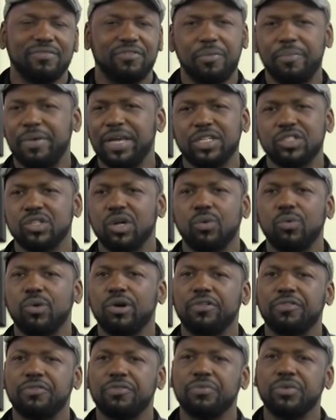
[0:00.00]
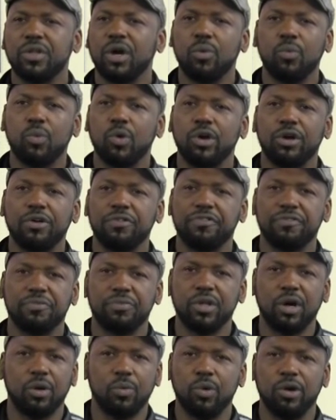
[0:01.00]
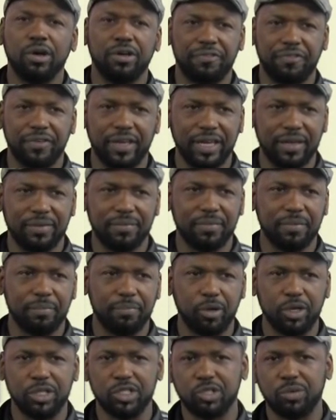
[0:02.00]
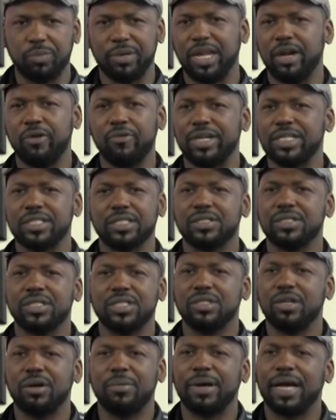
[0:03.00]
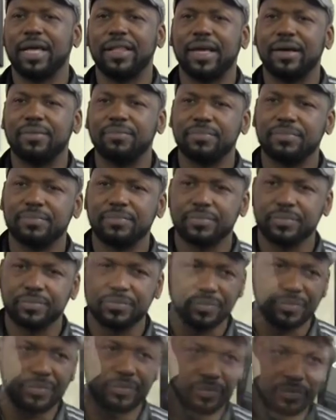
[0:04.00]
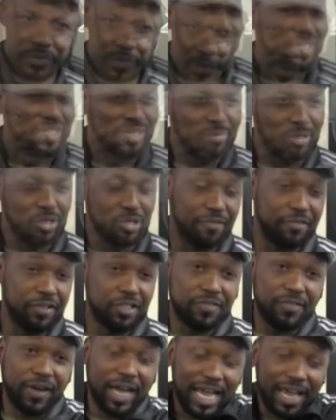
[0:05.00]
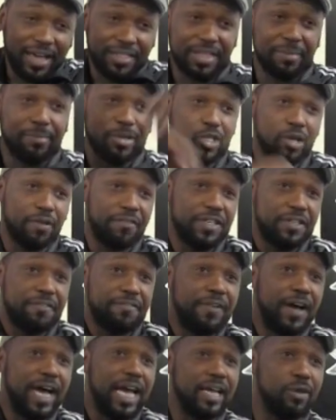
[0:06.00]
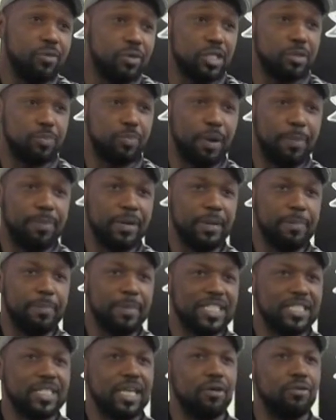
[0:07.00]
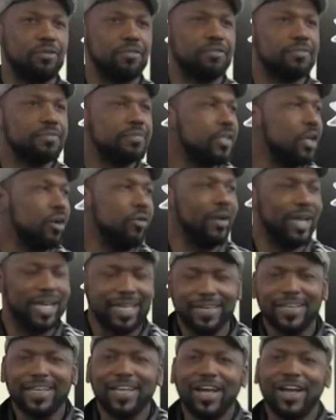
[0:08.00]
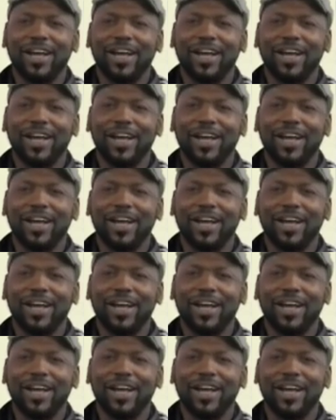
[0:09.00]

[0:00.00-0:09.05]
for me it's not worth it putting somebody at risk, because it's not about that. My toughest fight, I think my toughest fight was probably myself. Not really.